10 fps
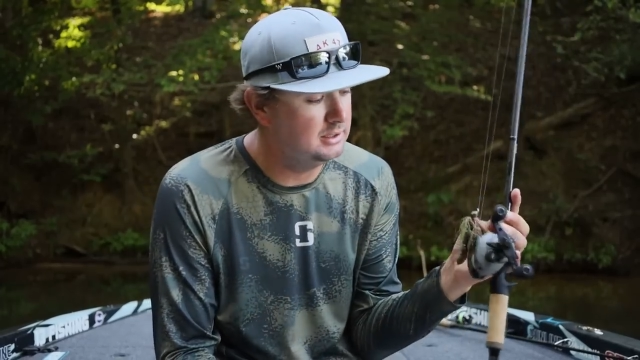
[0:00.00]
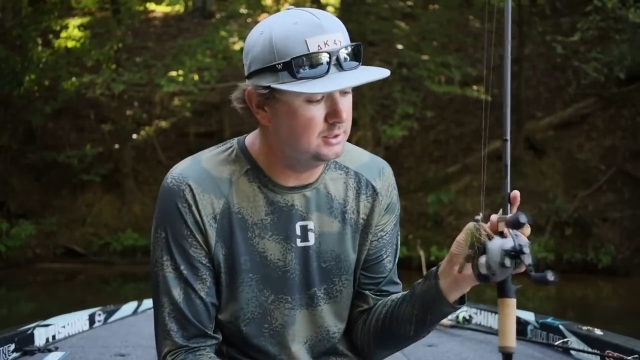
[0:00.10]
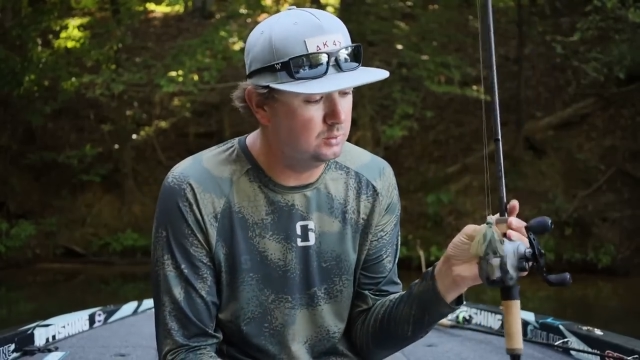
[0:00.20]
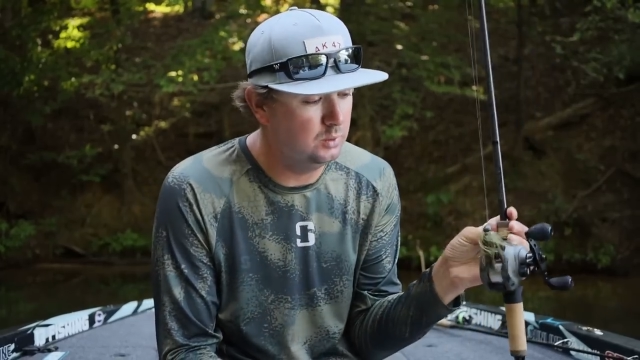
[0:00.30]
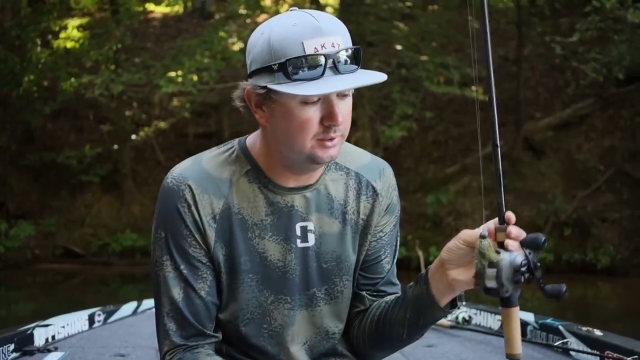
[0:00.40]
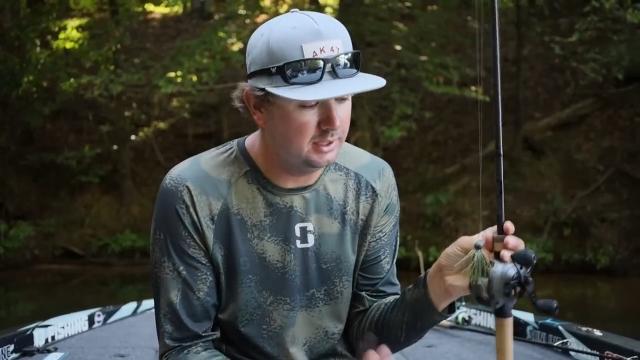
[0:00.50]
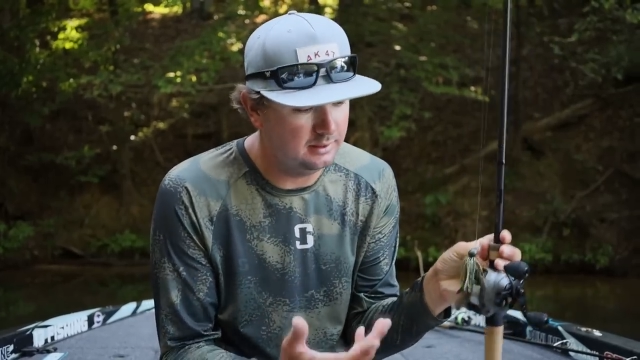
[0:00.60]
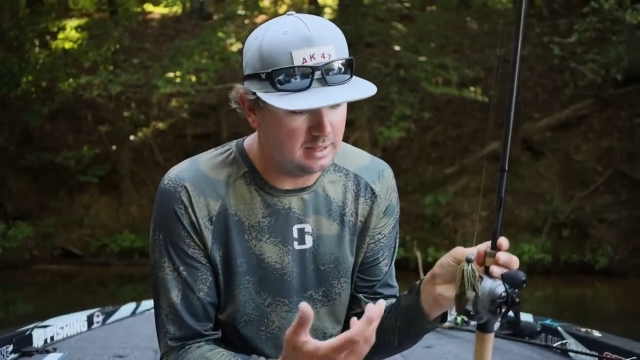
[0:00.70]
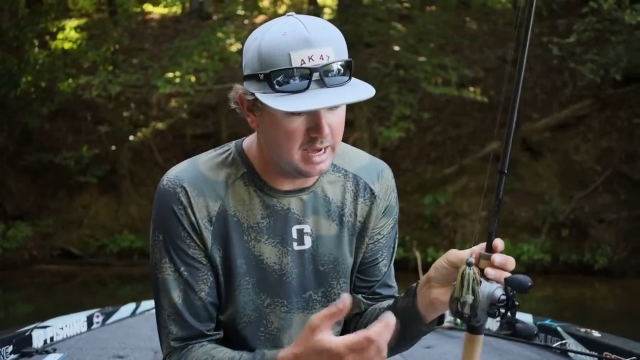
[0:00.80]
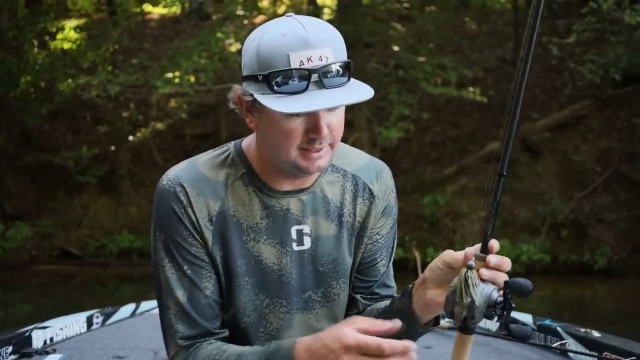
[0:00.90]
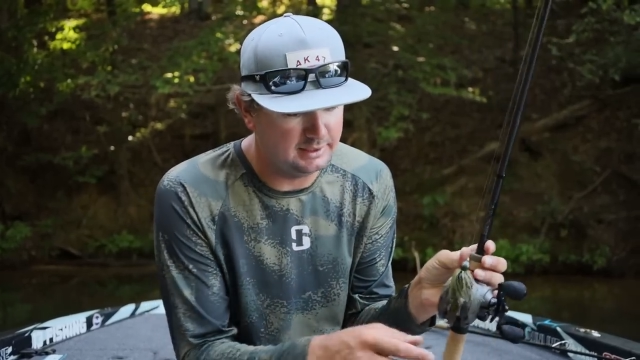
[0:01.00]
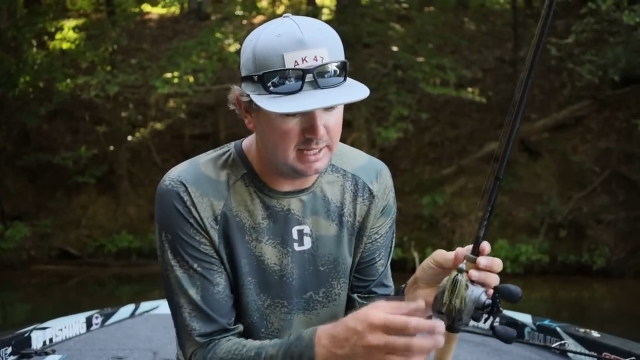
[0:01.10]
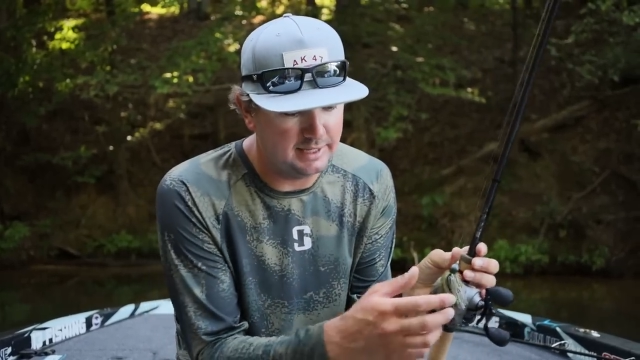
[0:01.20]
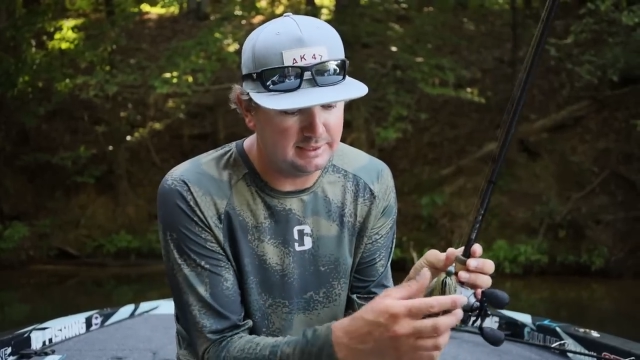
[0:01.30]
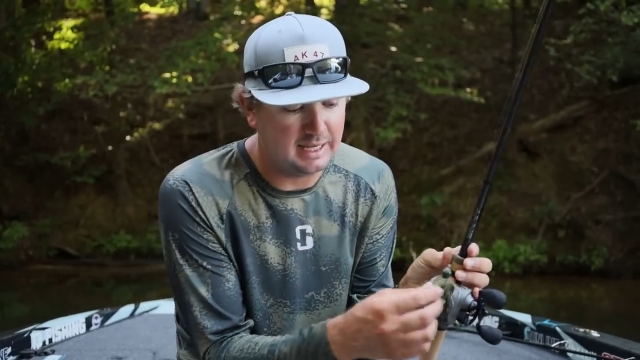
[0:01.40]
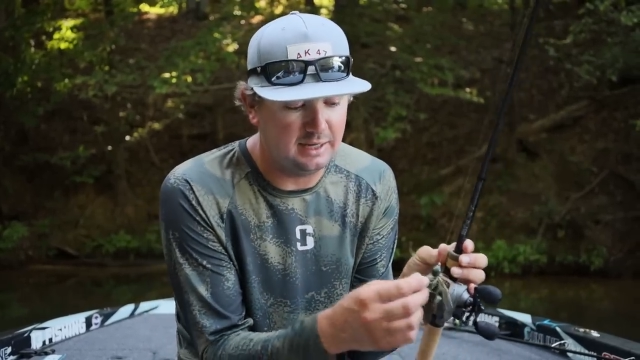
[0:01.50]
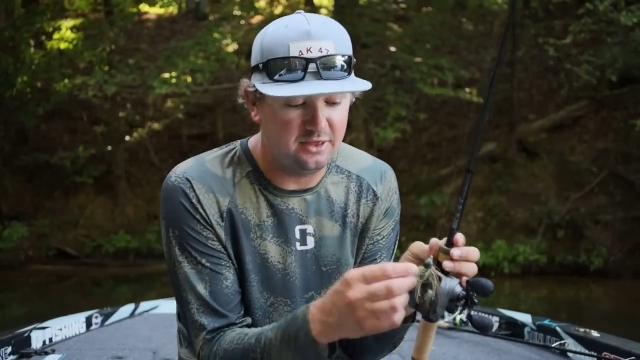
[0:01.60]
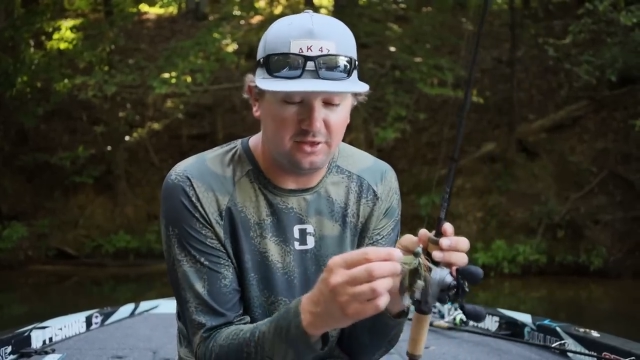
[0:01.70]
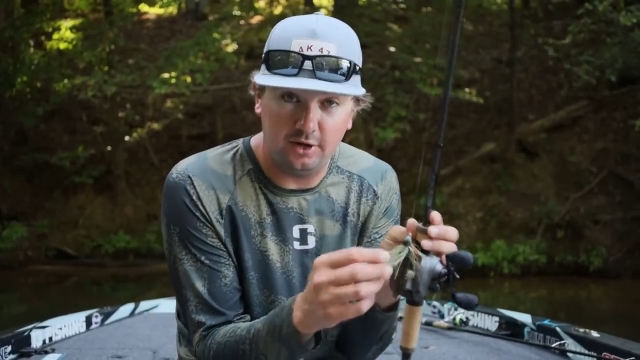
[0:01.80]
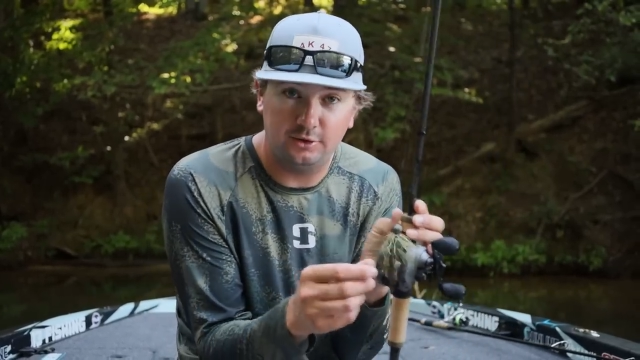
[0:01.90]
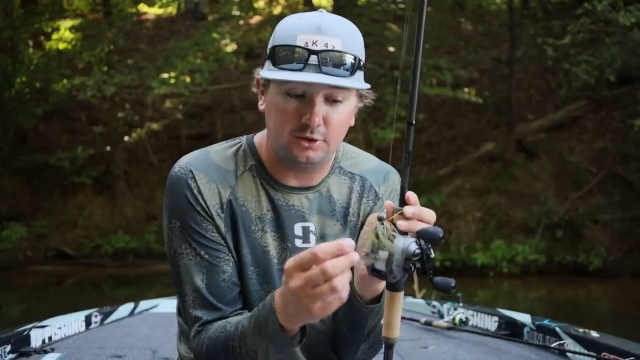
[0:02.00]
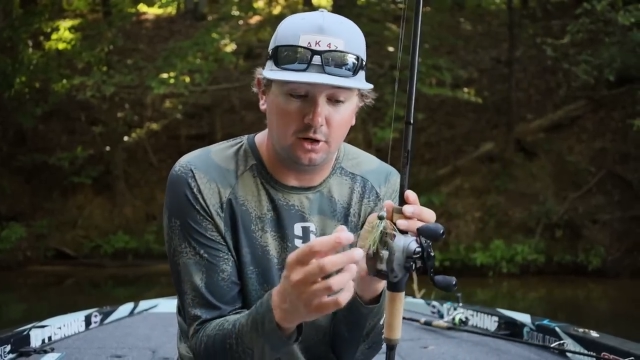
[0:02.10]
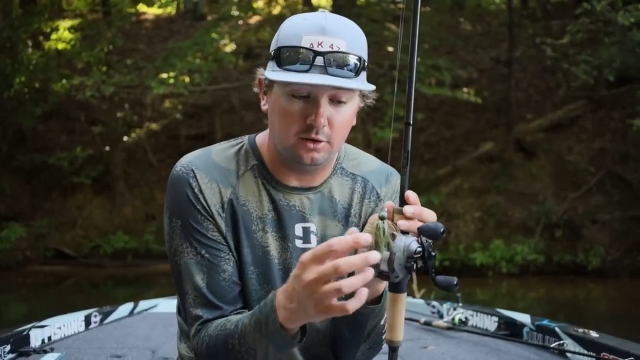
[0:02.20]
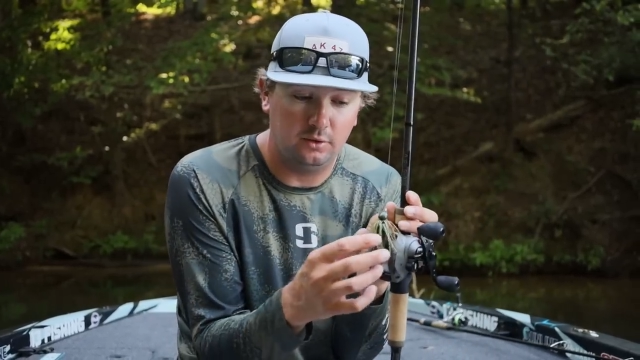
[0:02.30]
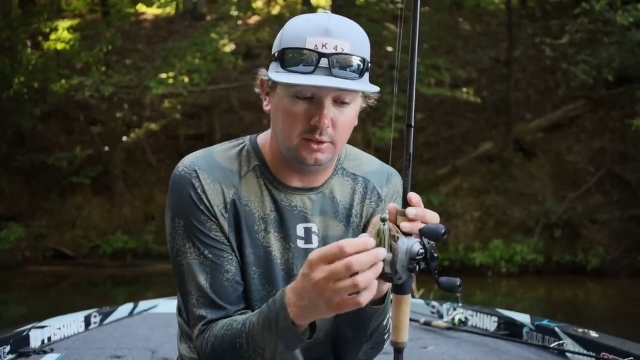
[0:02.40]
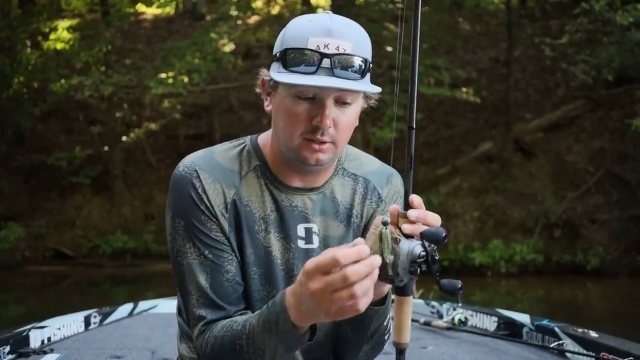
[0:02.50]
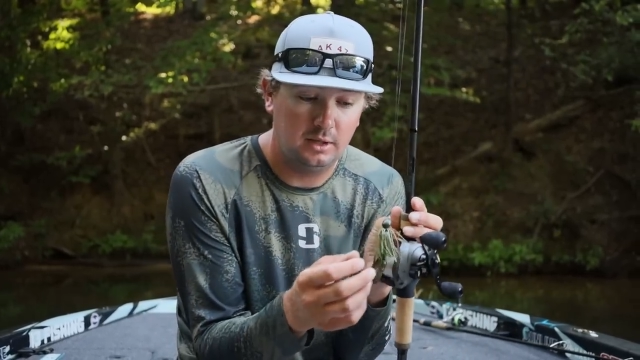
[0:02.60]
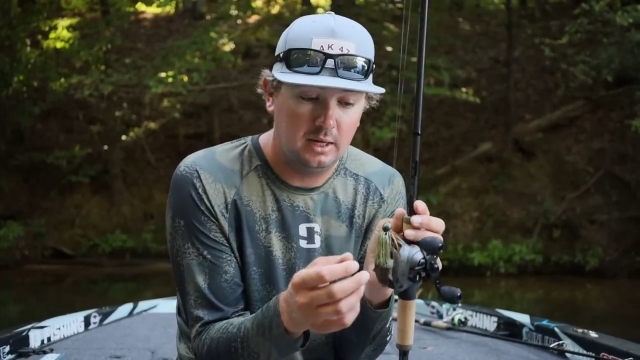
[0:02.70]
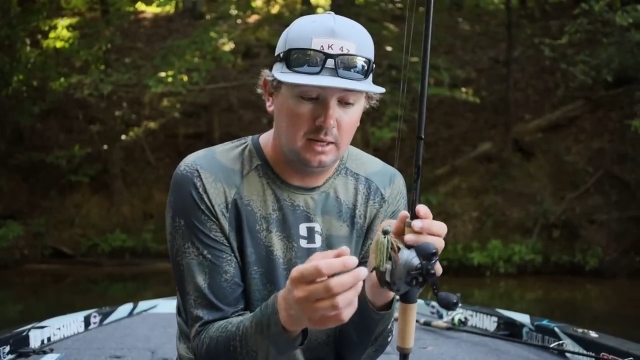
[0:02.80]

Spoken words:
This is the one that I designed. It's got a thinner skirt on it.